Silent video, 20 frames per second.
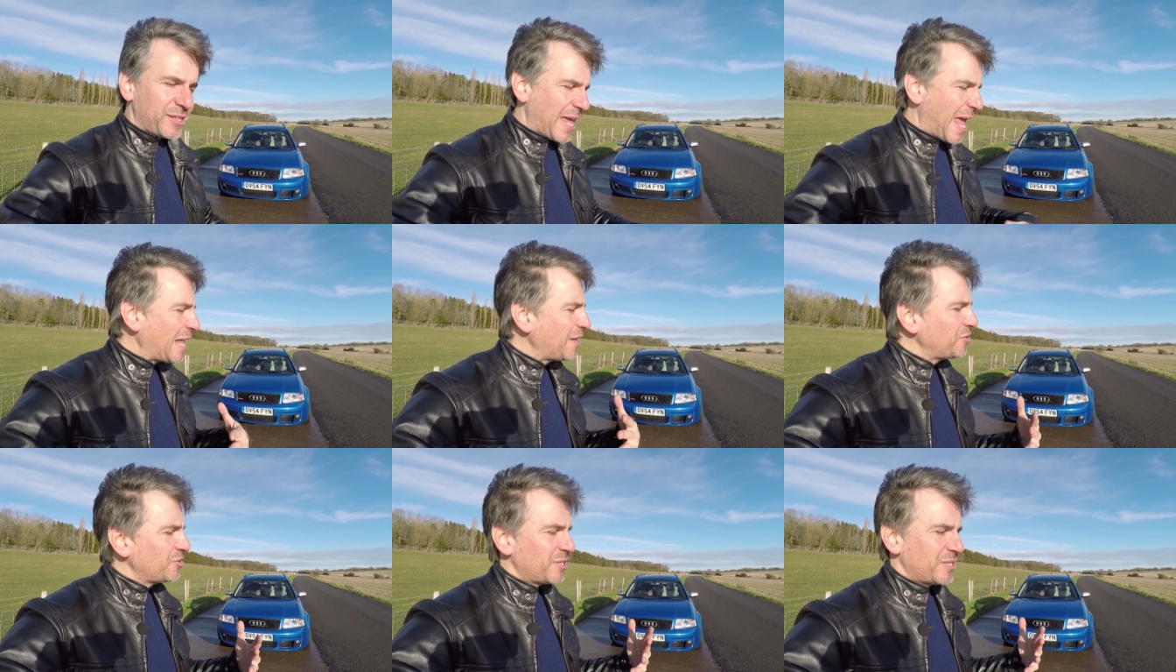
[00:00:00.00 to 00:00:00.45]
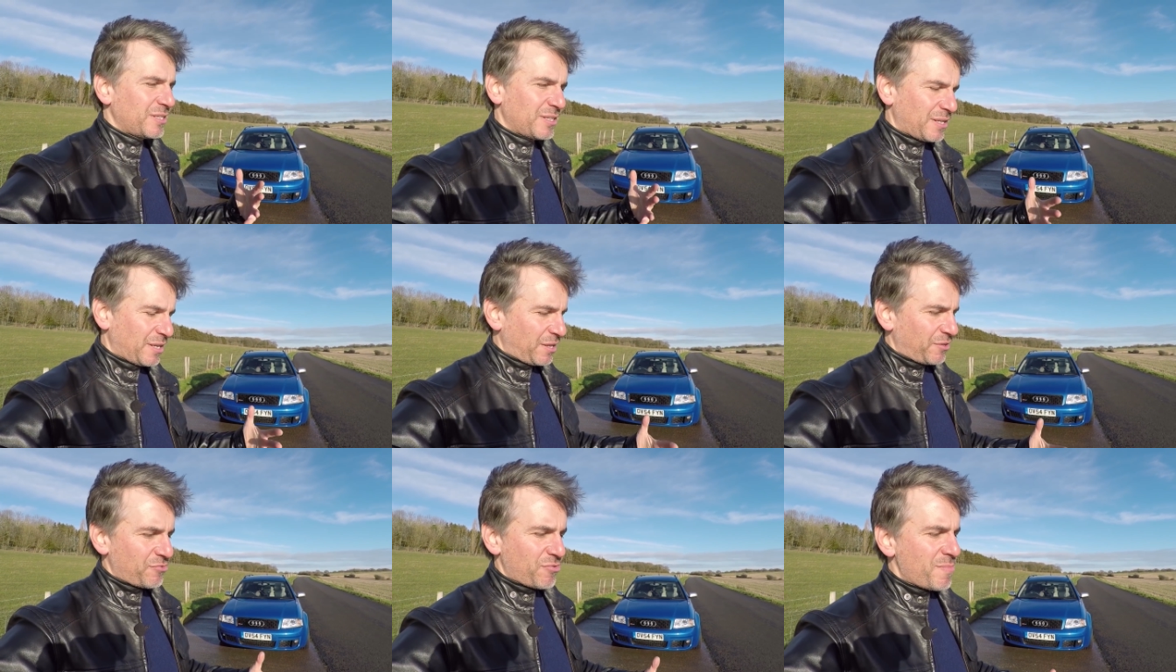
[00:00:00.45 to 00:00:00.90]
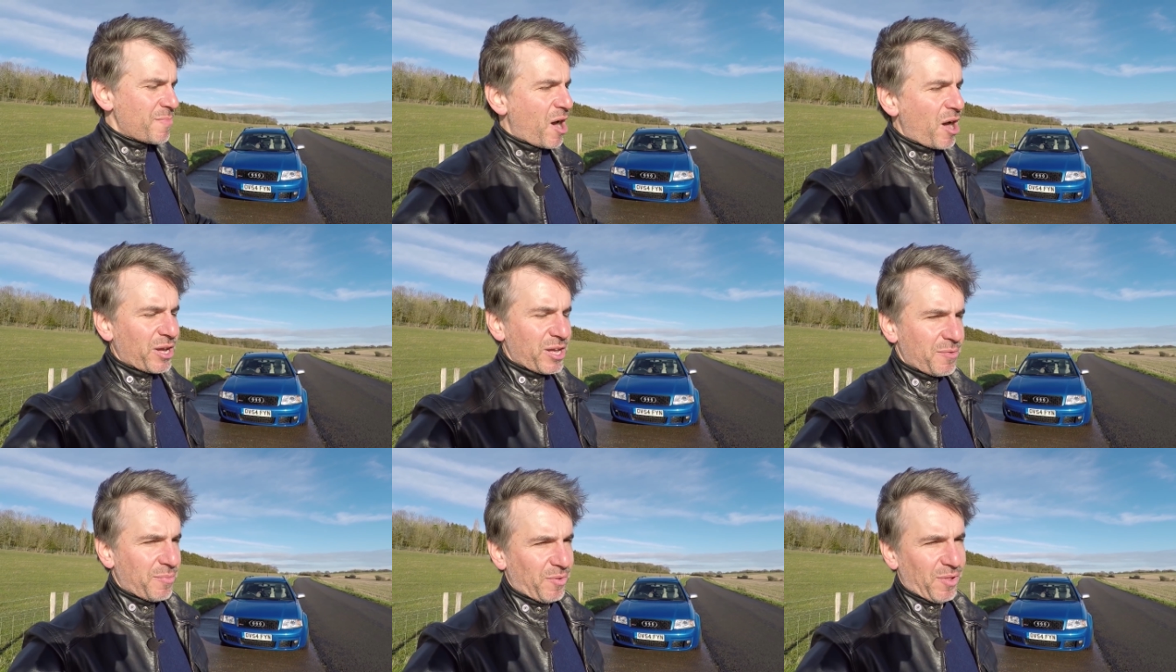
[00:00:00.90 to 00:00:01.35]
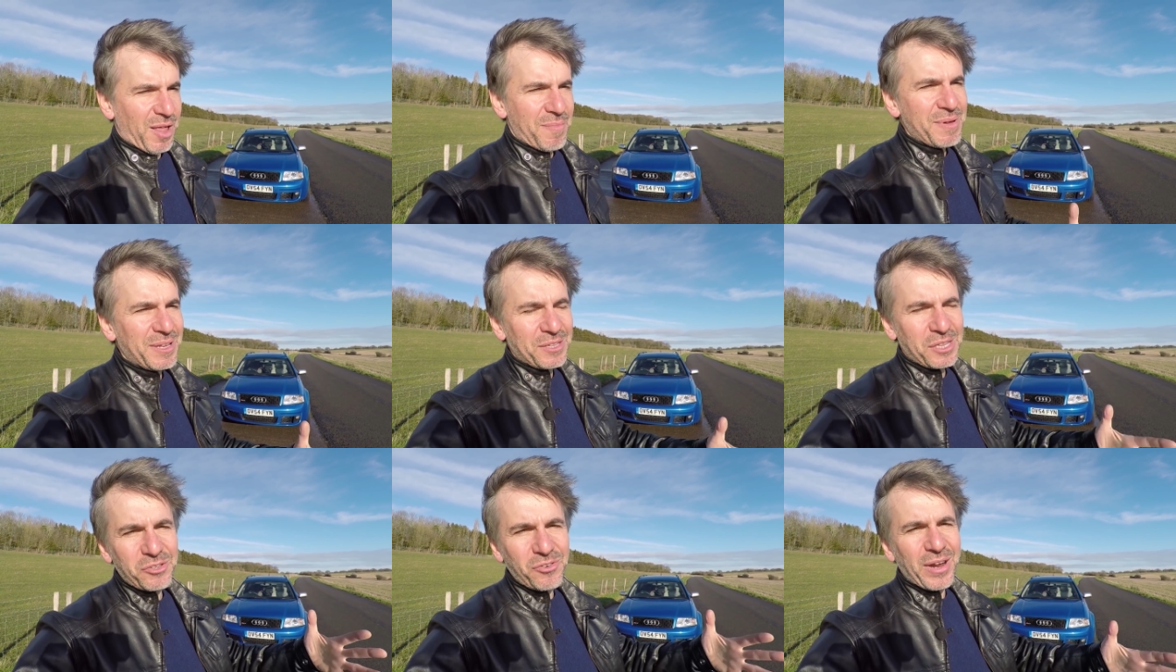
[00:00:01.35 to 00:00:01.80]
The engine is remarkable. I
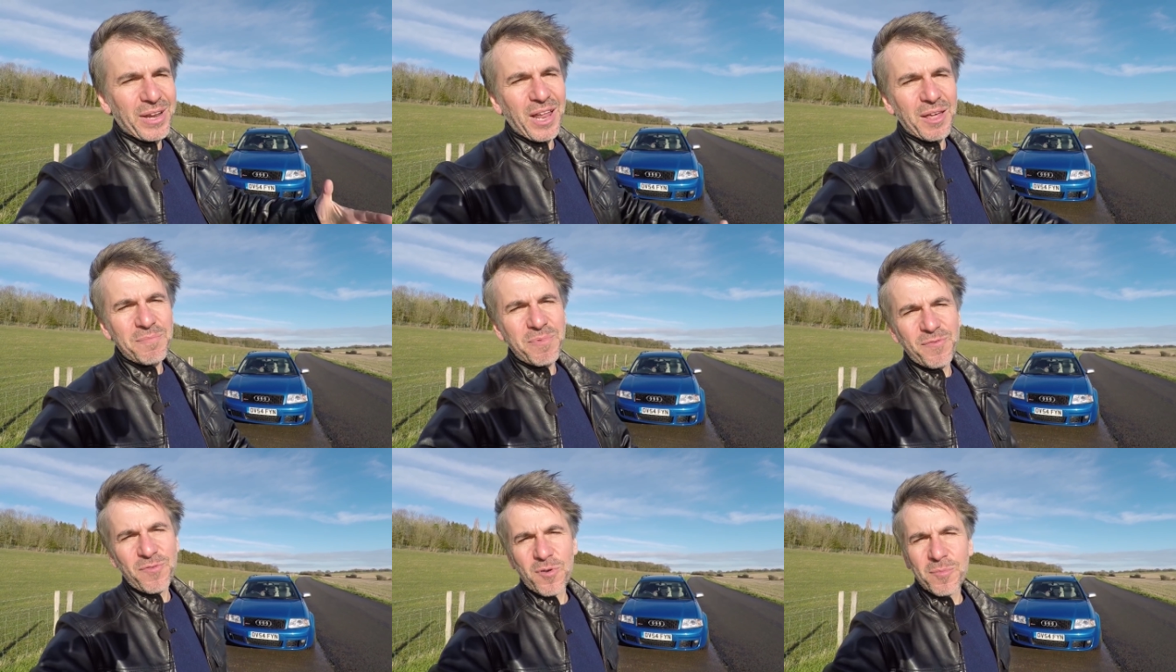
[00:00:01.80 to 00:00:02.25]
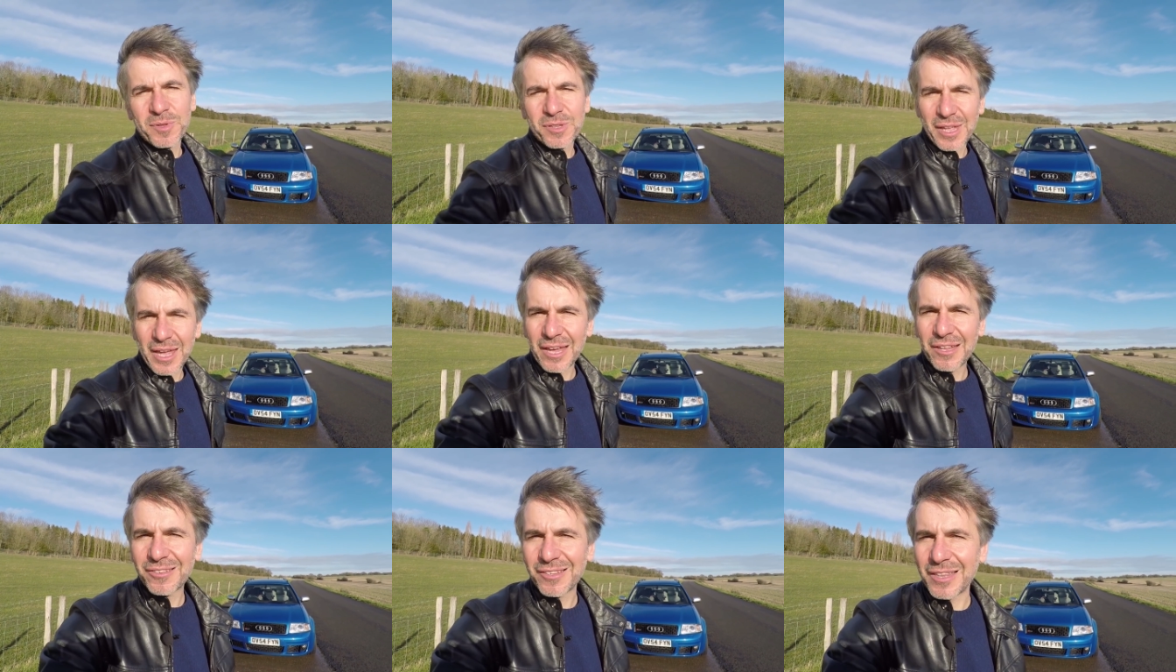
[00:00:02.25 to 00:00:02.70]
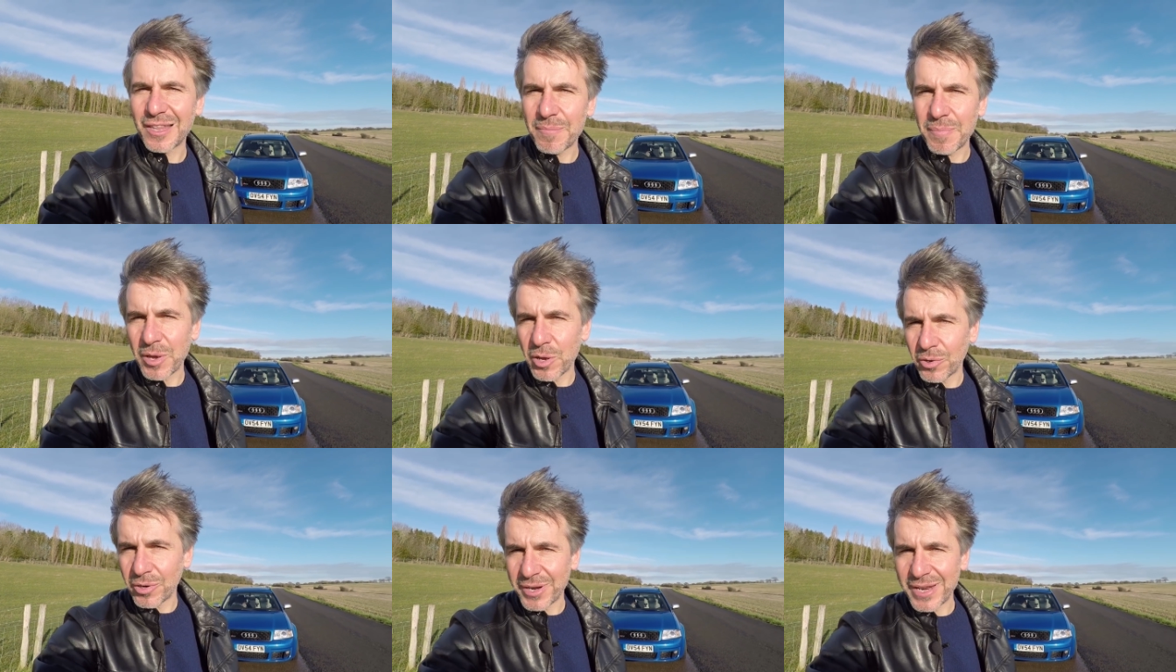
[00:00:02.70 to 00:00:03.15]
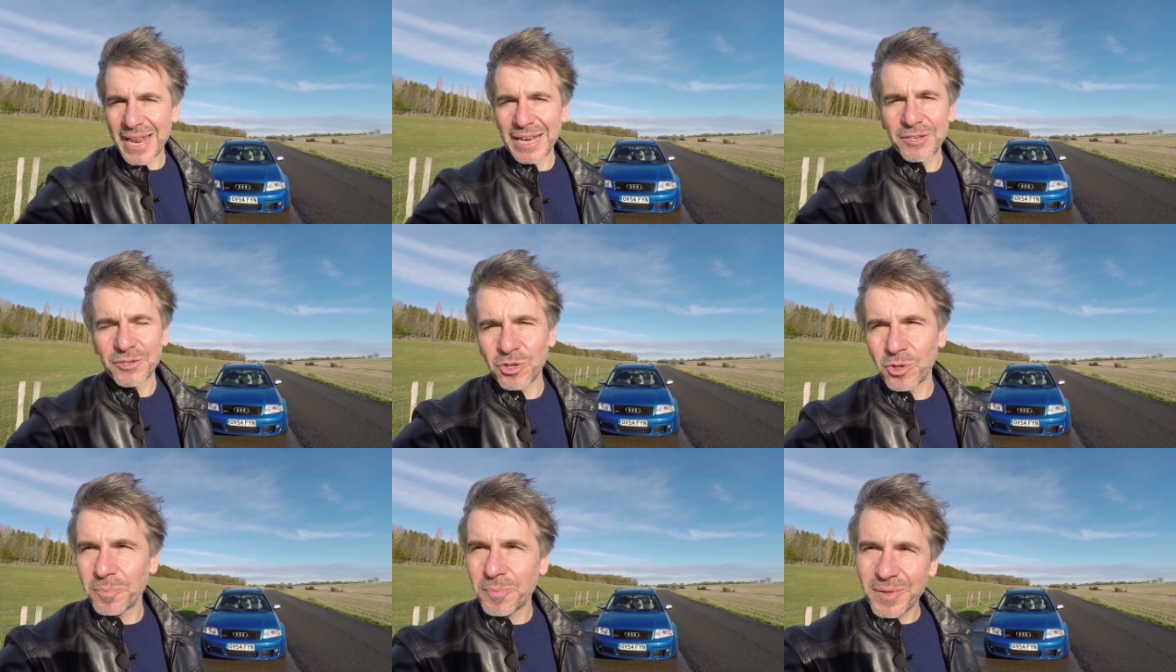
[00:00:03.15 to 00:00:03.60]
mean, straight line performance isn't the be all and
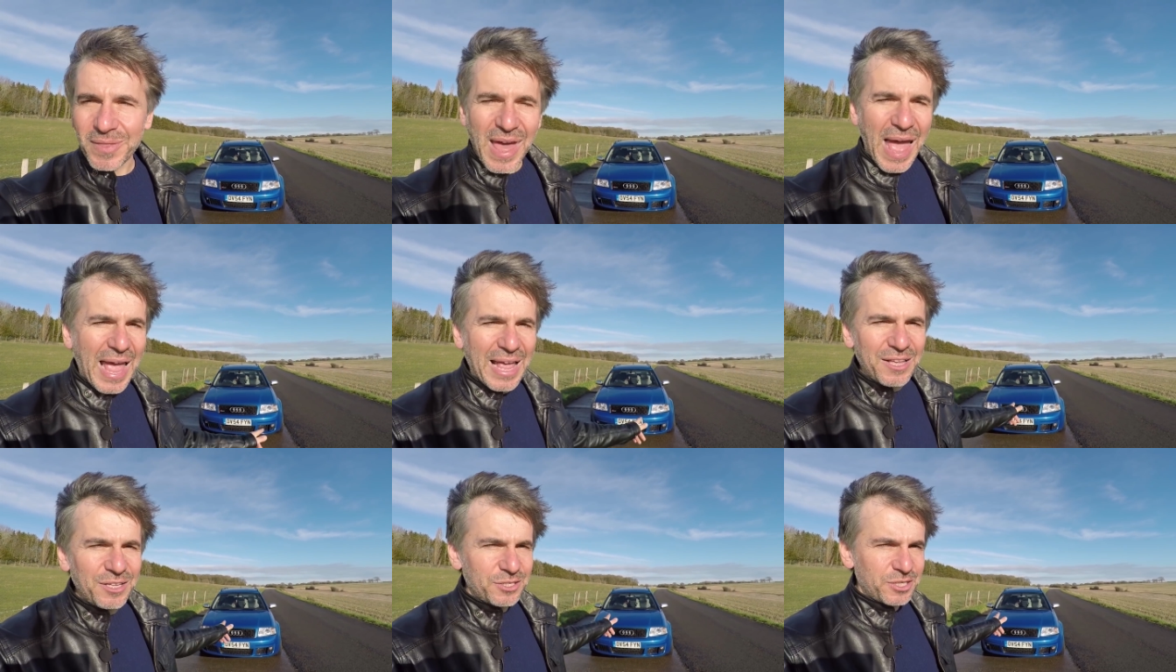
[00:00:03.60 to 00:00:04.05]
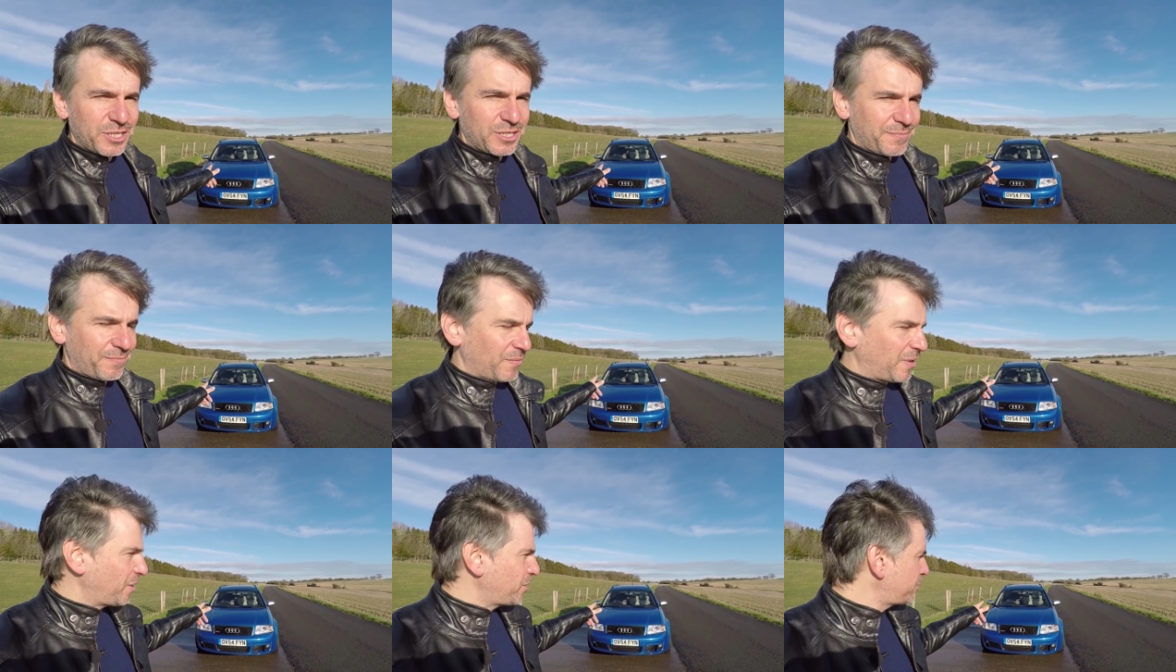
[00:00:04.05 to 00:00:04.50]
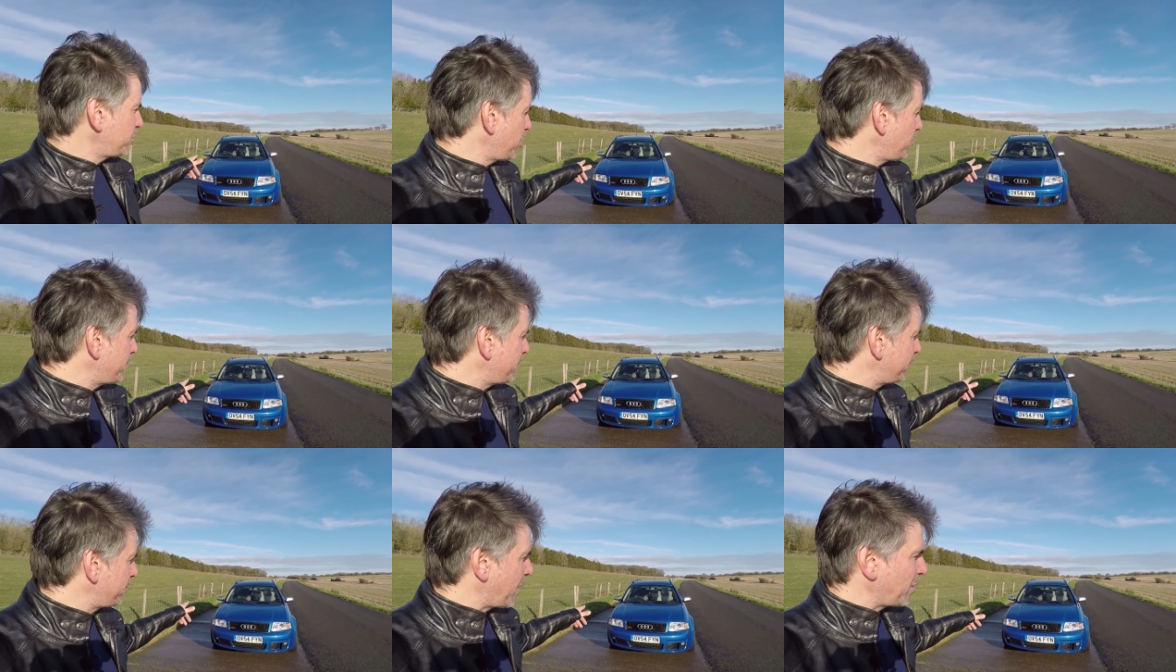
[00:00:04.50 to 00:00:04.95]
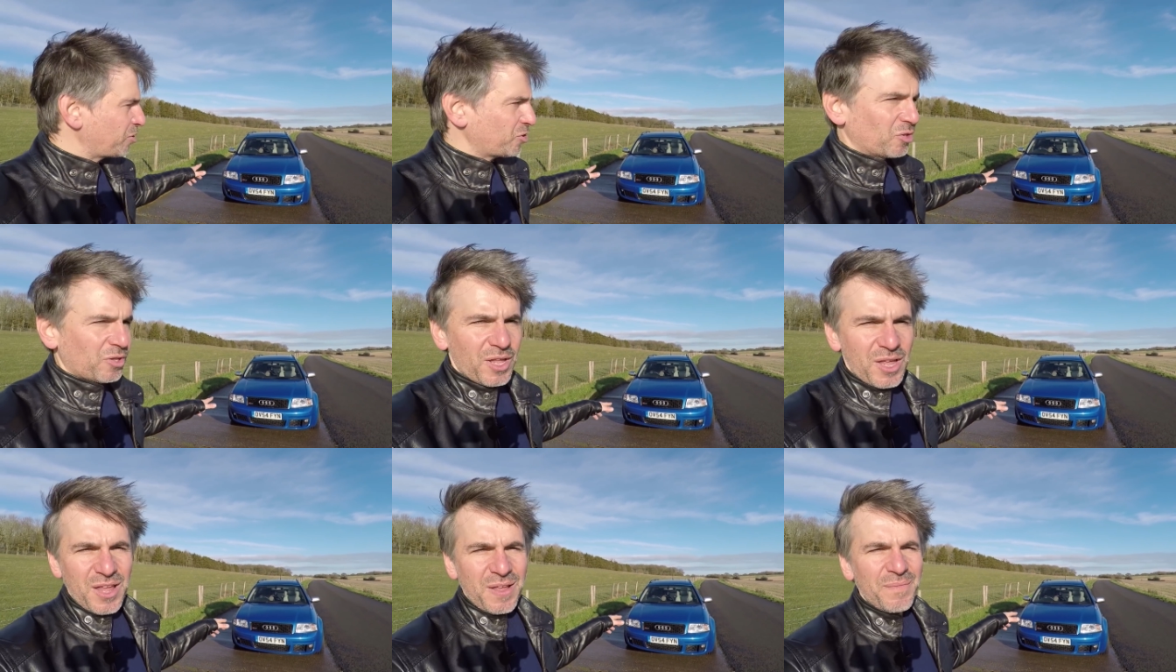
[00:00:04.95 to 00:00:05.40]
end all, but that engine is super special,